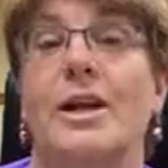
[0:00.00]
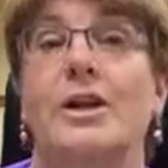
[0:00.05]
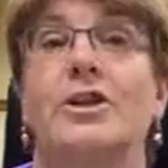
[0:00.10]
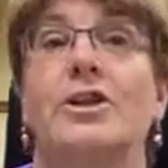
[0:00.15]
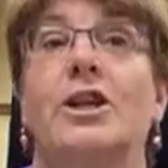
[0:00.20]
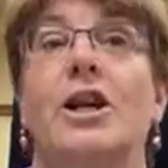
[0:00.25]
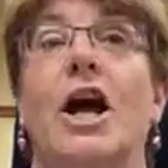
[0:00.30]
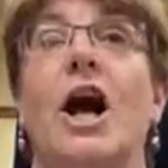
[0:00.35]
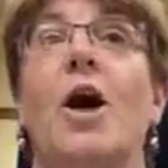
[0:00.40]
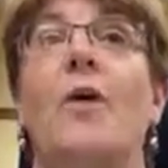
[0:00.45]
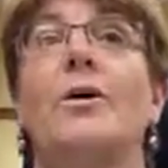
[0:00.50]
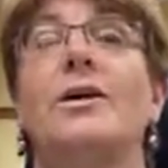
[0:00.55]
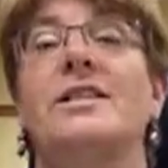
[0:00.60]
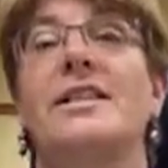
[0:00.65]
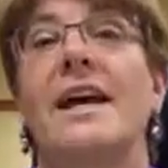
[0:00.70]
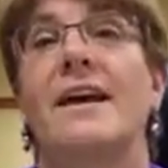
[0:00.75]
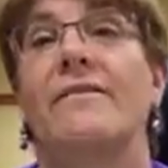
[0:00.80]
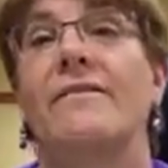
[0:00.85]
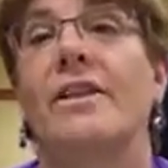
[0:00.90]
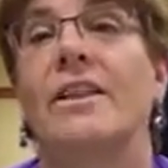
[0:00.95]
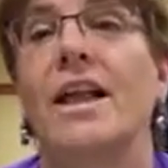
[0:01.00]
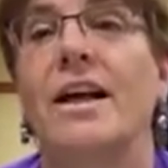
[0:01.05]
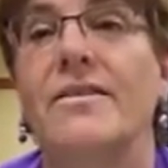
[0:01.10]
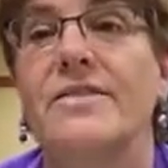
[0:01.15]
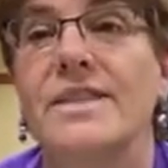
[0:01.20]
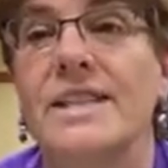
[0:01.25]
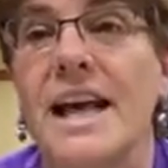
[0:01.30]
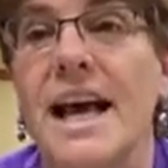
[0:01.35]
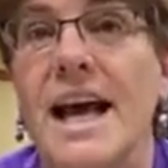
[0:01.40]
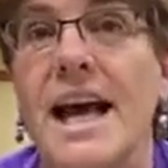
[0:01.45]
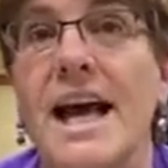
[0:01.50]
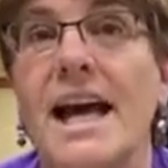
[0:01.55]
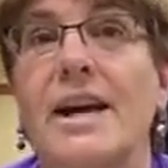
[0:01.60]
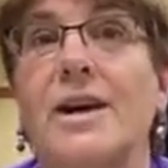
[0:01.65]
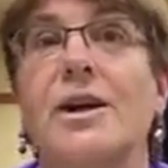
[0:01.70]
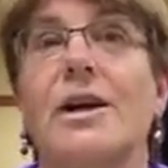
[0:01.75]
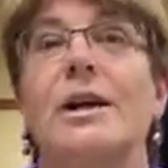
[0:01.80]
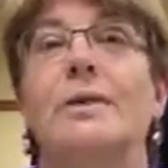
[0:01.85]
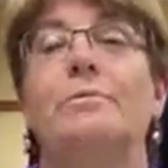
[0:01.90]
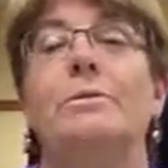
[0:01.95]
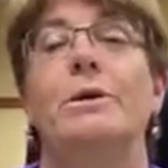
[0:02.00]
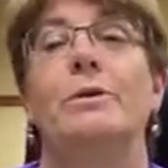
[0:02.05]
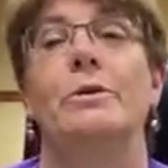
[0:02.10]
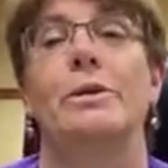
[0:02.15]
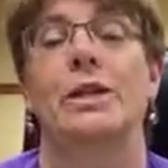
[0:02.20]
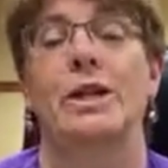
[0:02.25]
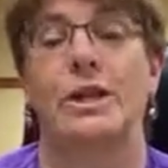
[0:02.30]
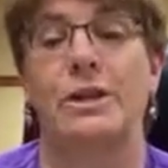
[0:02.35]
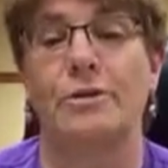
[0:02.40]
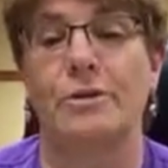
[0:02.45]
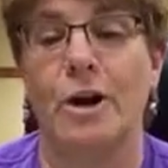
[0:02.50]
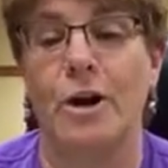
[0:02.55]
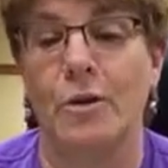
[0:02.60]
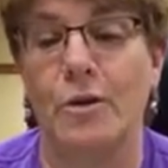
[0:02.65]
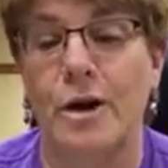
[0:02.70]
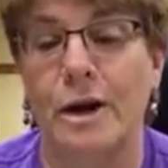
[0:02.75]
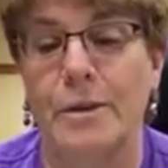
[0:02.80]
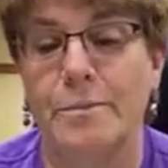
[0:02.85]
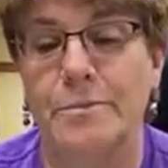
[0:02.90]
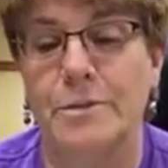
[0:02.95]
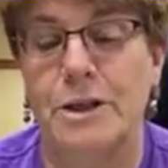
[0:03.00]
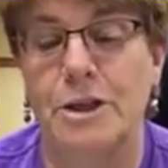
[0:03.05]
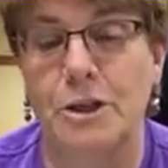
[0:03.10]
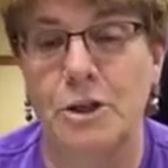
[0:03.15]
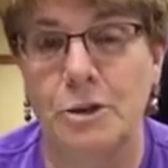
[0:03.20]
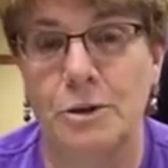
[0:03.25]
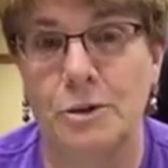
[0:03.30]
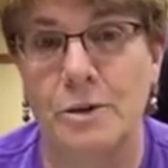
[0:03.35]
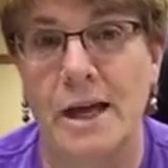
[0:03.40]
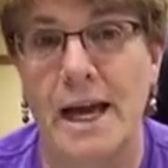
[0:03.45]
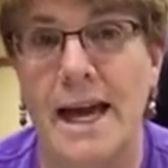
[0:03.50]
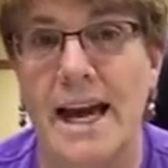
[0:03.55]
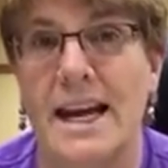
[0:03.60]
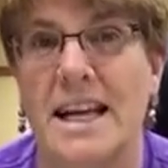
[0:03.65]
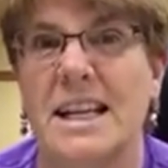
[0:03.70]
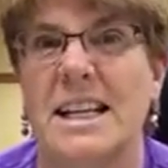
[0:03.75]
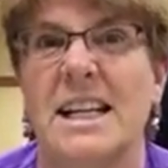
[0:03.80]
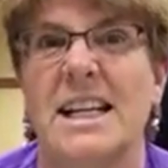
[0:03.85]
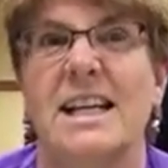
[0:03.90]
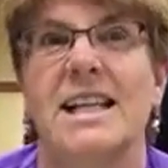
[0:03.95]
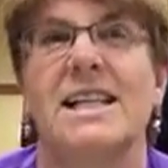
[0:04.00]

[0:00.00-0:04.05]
Now you should always have gloves on and be with a grown-up to do that.